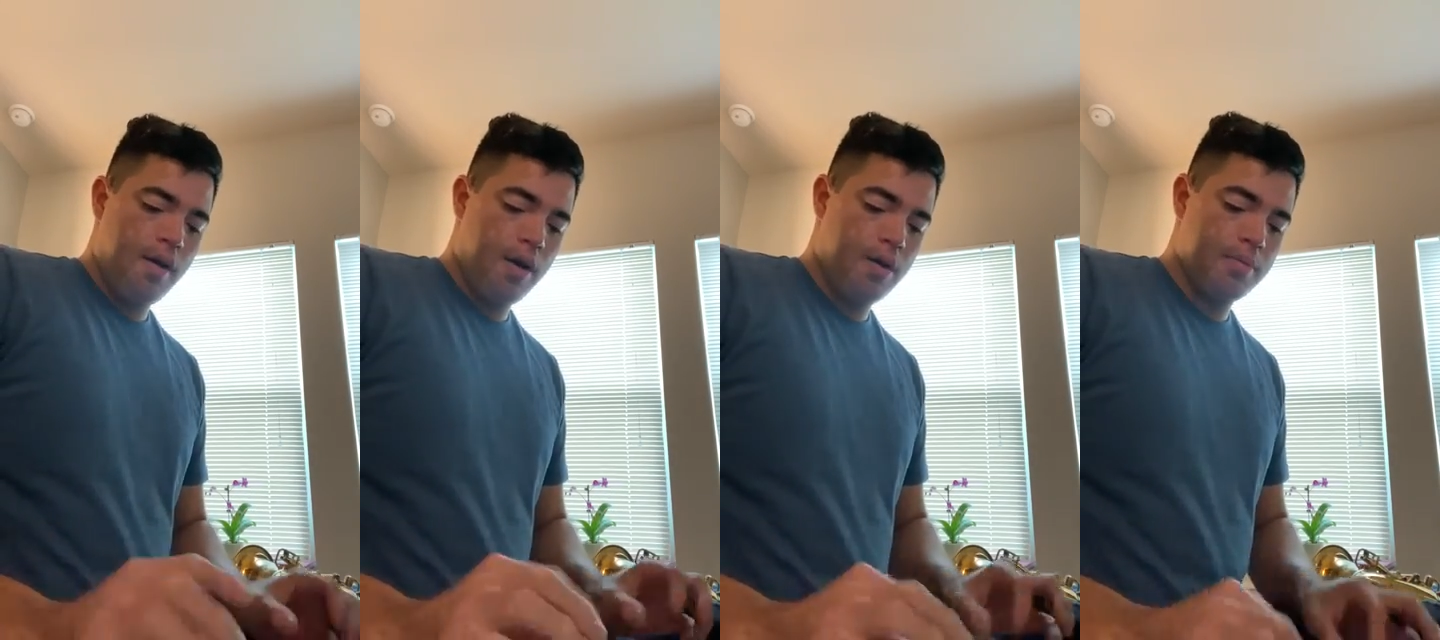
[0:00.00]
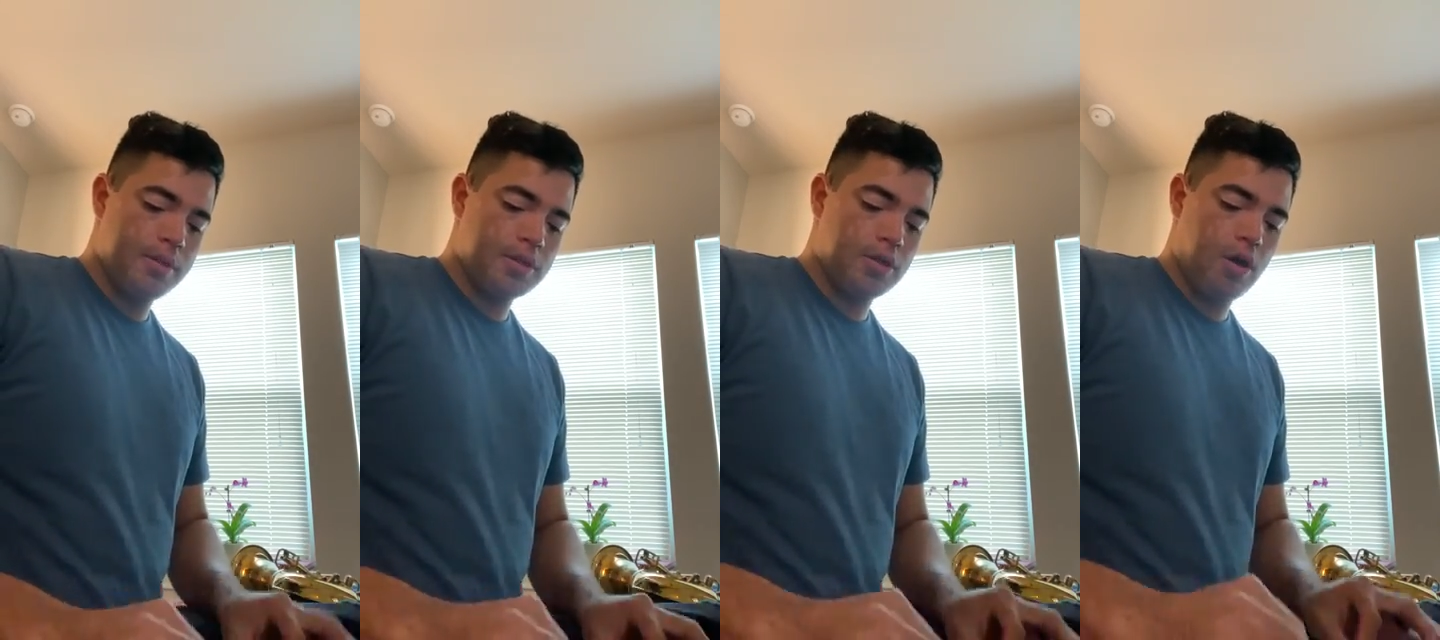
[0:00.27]

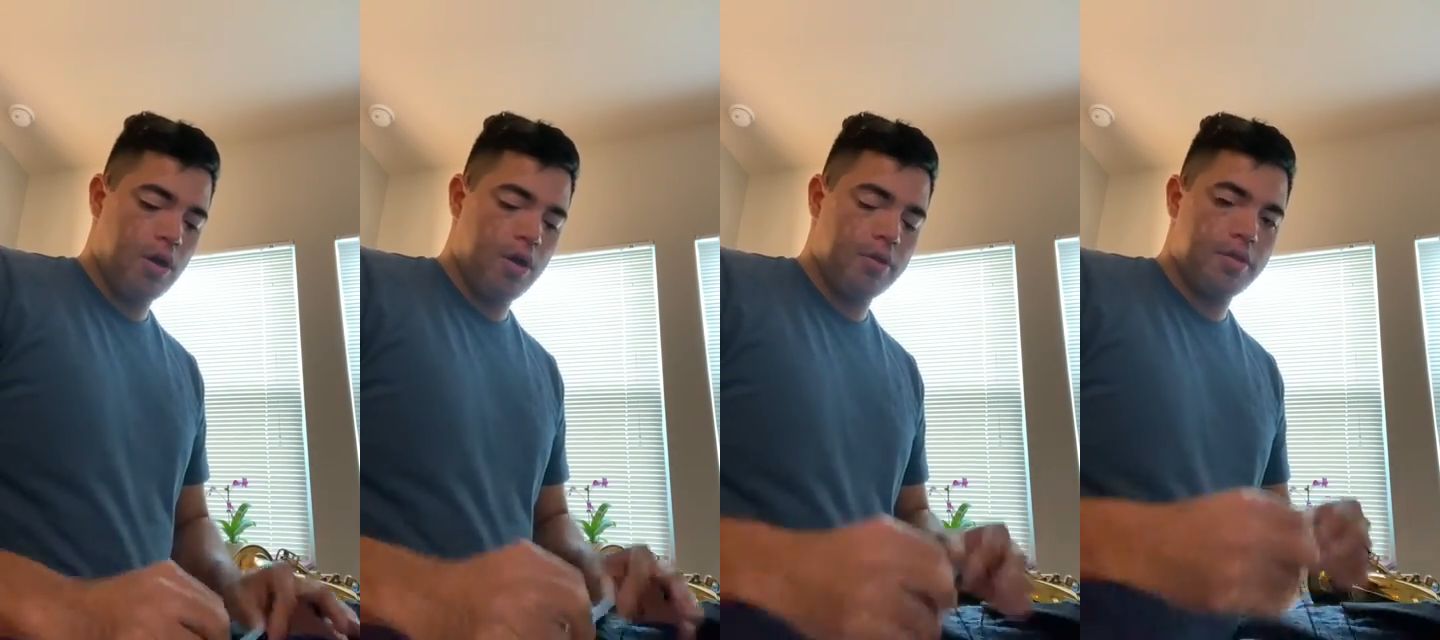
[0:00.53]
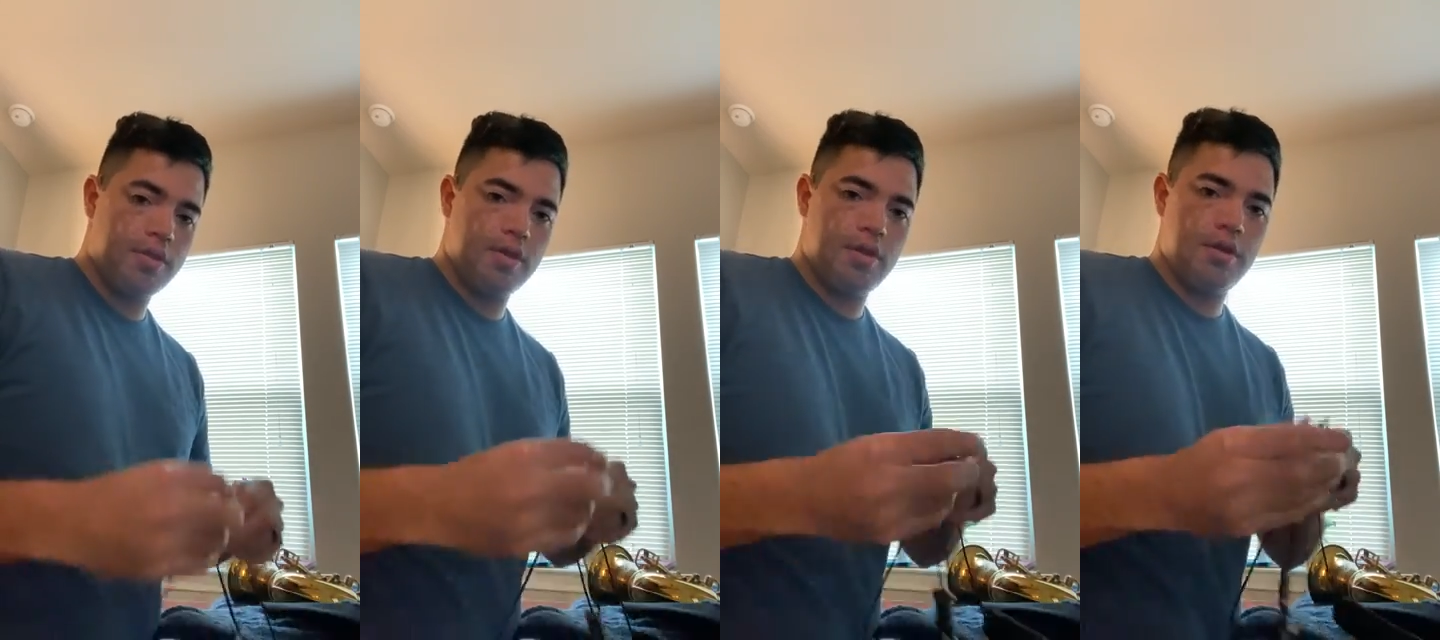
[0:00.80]
Um, it's
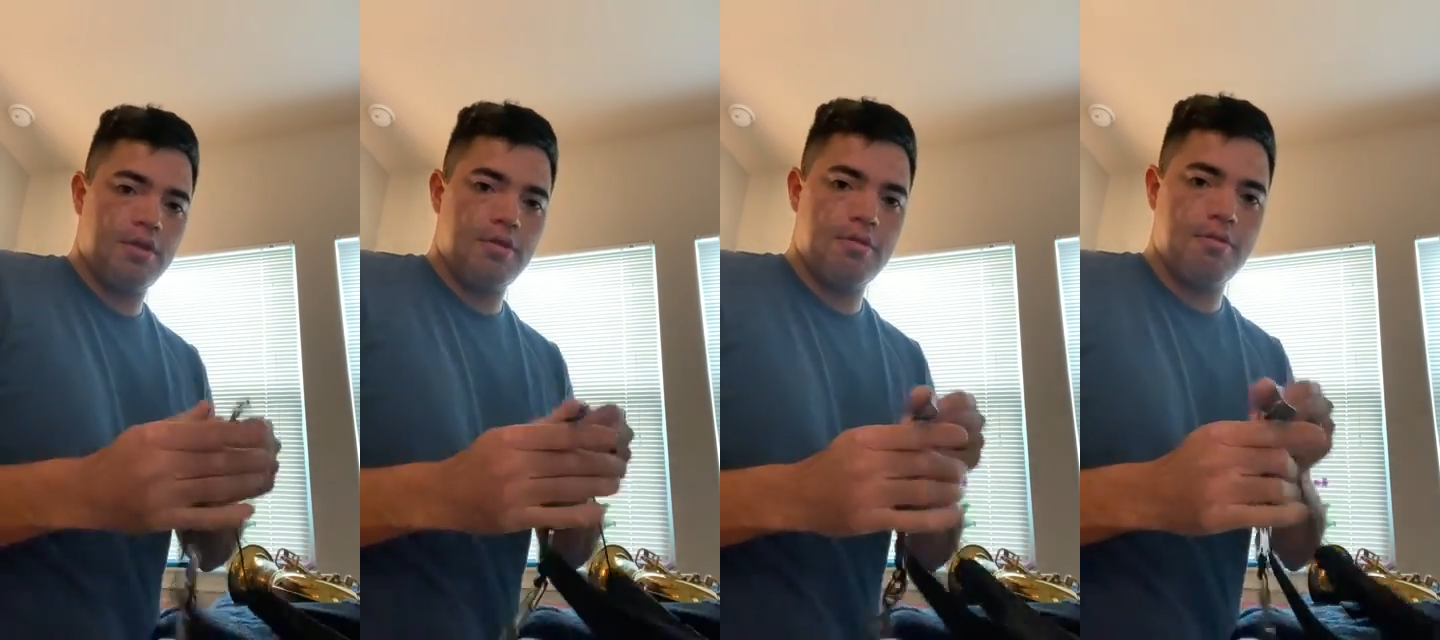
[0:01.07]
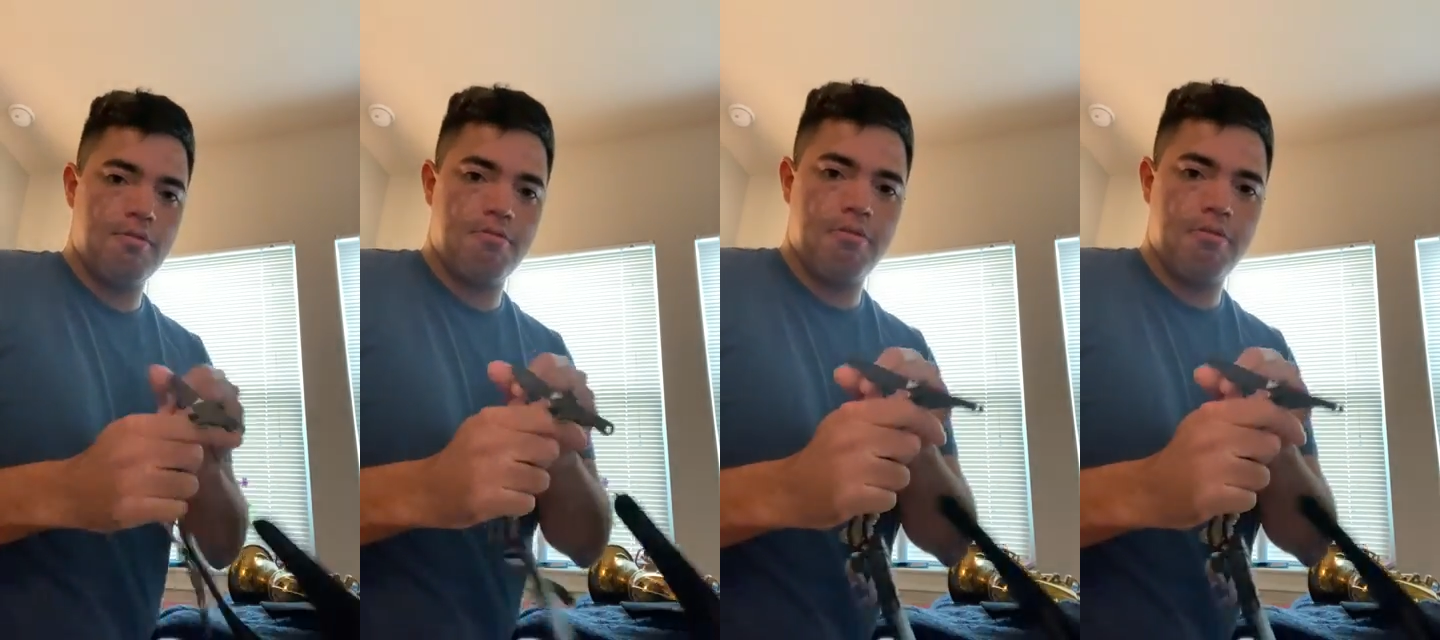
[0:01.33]
called the